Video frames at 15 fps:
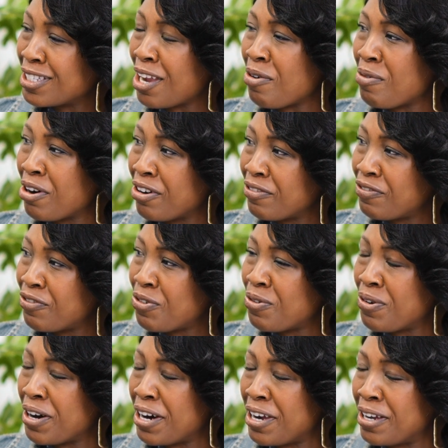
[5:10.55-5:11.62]
I worked
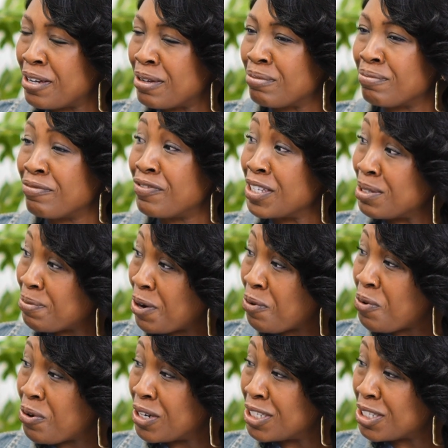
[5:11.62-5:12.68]
for Vicksburg
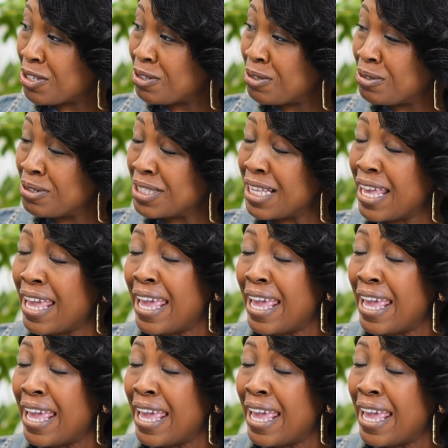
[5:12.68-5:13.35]
Warren Schools.